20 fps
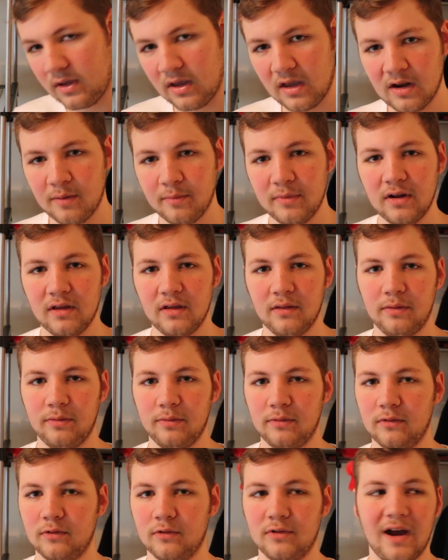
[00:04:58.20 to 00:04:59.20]
I'm gonna
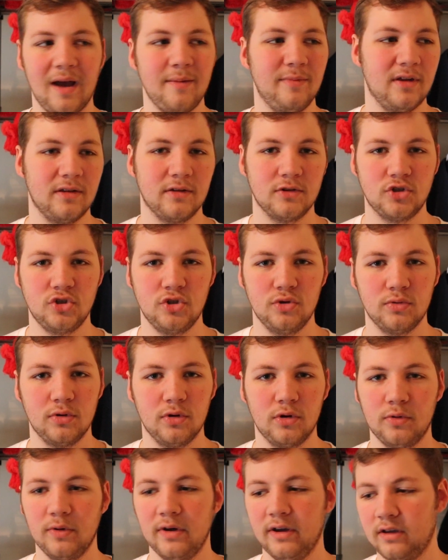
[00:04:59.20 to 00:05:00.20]
grab the other shoe
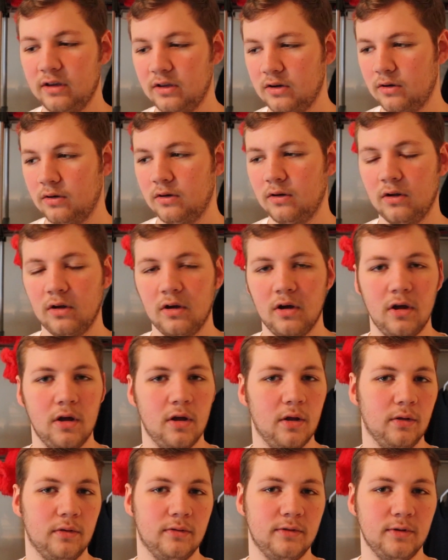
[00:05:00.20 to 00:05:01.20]
real quick and
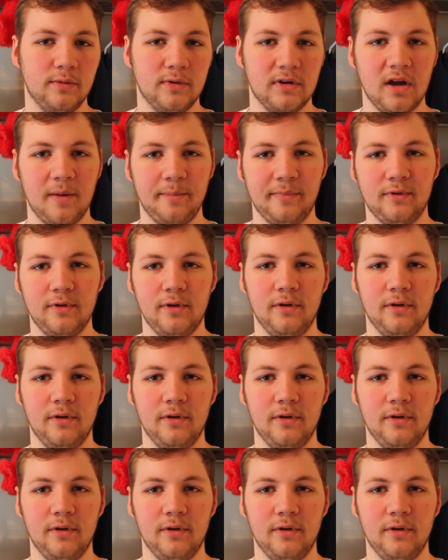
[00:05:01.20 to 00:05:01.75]
I'll do an up